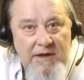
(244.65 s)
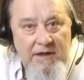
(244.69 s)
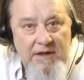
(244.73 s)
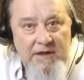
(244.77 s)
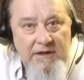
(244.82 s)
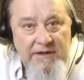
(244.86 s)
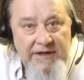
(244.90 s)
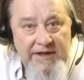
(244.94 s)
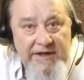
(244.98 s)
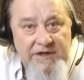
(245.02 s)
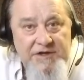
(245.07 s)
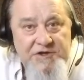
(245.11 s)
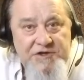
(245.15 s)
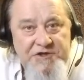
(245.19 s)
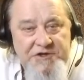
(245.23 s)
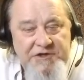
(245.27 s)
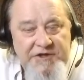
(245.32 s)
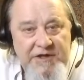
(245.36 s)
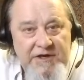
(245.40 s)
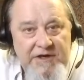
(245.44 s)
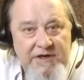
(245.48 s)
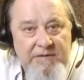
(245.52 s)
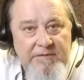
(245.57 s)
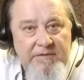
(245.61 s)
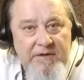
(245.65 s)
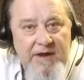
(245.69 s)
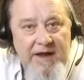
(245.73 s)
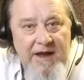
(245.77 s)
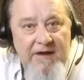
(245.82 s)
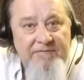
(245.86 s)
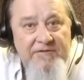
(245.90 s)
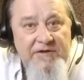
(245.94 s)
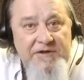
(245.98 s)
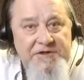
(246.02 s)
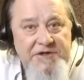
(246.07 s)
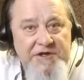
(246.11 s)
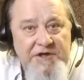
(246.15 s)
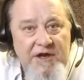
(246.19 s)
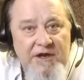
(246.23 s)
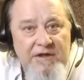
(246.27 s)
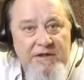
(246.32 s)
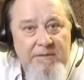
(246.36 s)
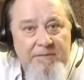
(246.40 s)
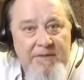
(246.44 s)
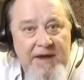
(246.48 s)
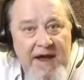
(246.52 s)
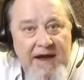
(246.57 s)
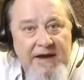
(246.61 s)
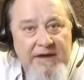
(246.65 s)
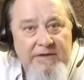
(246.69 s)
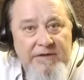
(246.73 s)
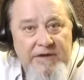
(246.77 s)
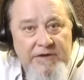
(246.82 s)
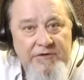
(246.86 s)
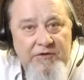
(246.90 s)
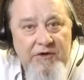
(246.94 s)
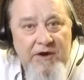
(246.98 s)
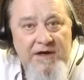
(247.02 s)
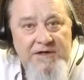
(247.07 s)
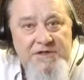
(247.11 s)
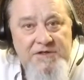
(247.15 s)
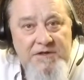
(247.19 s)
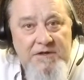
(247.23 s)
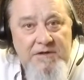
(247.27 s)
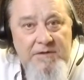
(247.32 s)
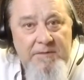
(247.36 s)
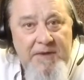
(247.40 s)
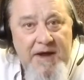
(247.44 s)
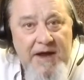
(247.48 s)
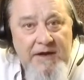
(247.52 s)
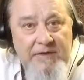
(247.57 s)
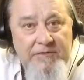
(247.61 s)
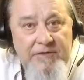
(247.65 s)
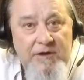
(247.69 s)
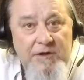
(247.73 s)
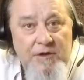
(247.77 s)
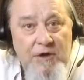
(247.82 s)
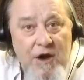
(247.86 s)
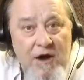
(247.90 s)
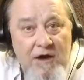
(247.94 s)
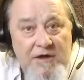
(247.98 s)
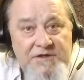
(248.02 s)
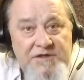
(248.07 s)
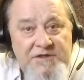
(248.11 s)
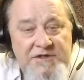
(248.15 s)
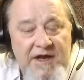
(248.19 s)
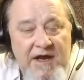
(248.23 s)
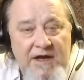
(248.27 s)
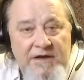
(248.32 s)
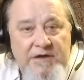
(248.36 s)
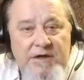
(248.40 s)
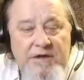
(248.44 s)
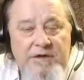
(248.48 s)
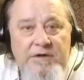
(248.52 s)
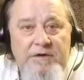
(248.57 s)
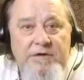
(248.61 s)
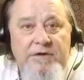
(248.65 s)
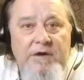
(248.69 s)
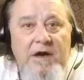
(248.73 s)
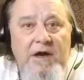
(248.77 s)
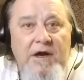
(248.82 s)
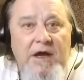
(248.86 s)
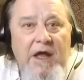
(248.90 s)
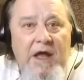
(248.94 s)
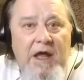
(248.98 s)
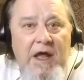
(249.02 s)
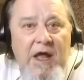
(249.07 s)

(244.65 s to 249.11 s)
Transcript: lynched in effigy on the back of the trucks, on the back of the logs stacked on the truck.